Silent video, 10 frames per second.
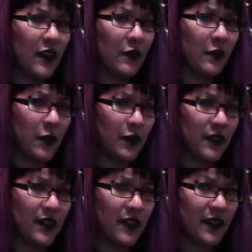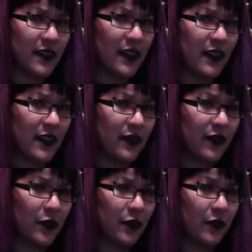most
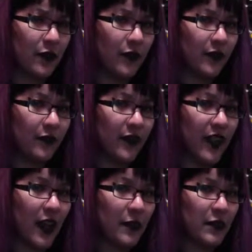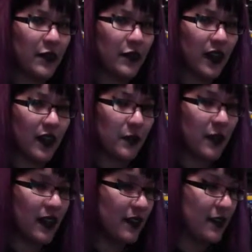successful abstract
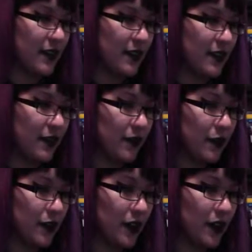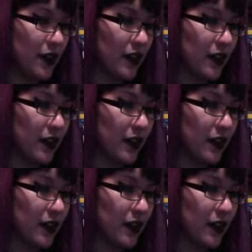pieces of work,